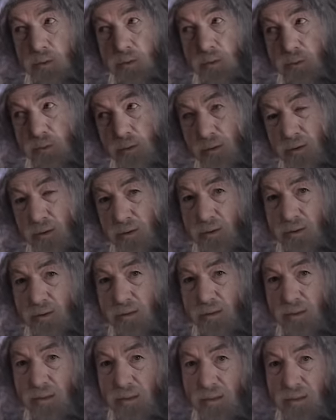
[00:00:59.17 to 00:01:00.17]
for me,
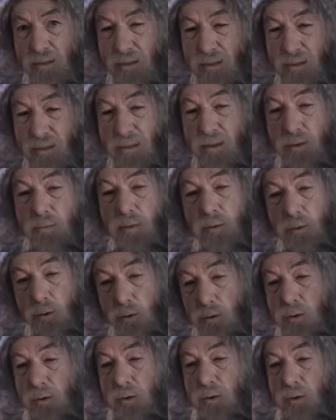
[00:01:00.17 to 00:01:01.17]
except I've
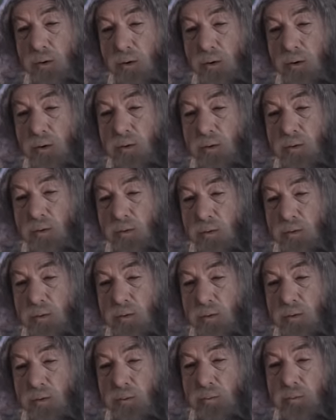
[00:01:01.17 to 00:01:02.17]
also got the
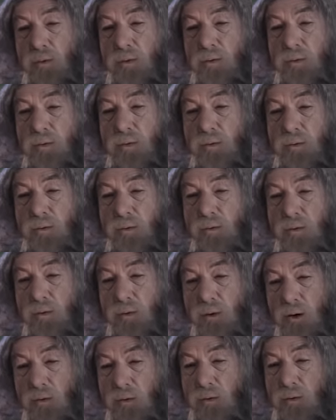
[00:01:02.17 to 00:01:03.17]
sea to beat a
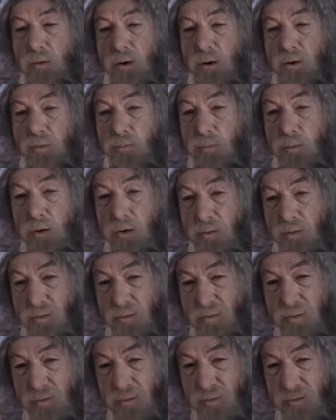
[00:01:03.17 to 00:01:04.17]
chess
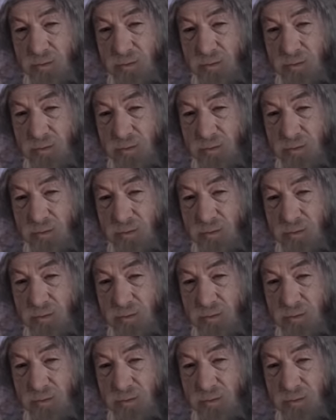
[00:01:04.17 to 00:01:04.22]
grandmaster.